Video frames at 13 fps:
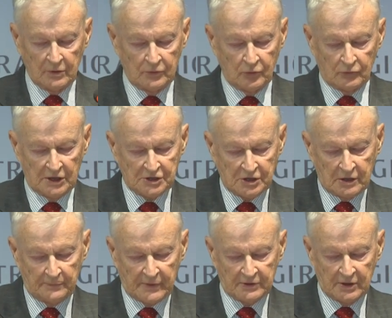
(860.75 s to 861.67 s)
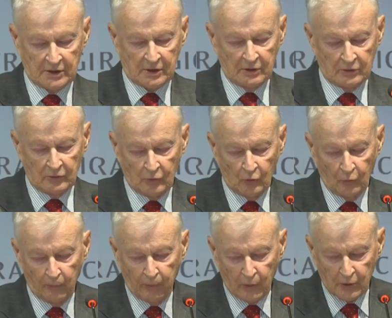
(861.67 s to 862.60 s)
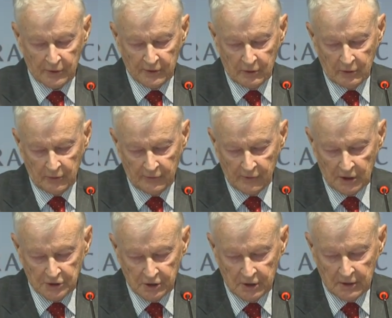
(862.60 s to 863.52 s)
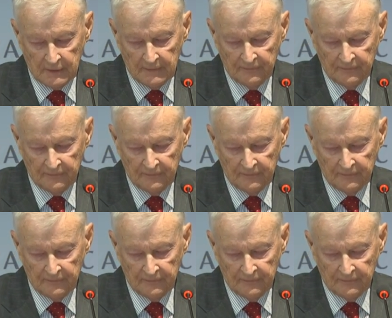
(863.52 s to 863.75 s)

to Russia, and particularly who border on Russia.